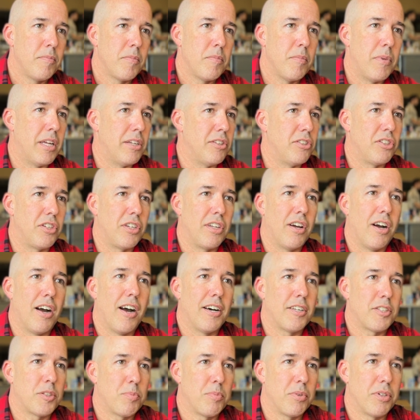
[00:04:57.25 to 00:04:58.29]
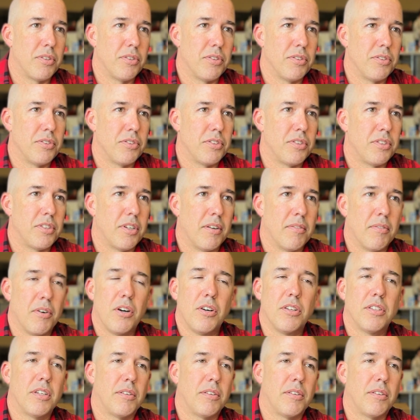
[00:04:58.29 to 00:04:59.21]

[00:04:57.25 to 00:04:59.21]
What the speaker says: managing hospitals of all